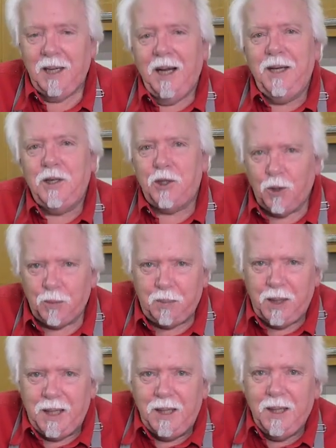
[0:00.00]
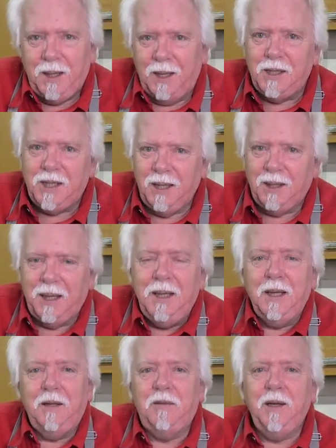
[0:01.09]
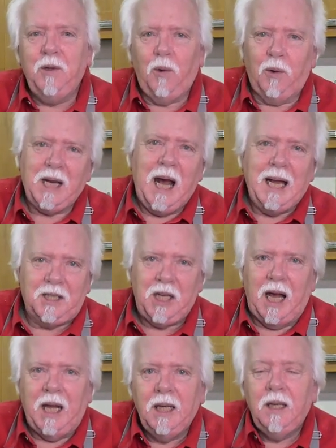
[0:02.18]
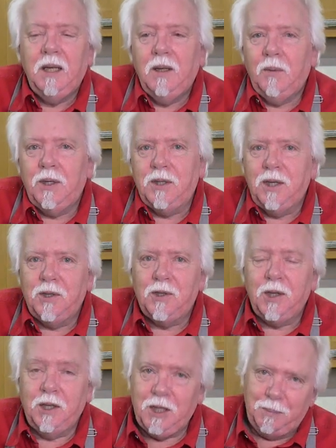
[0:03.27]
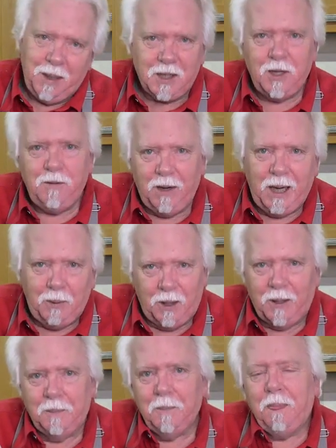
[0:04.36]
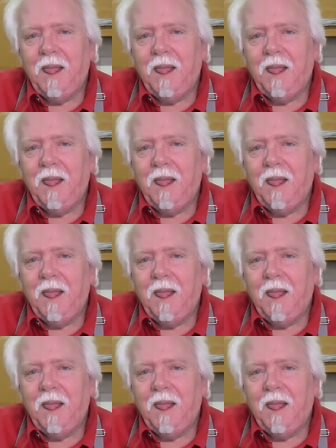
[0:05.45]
it should be ideally a thing called atta, which is chapati flour,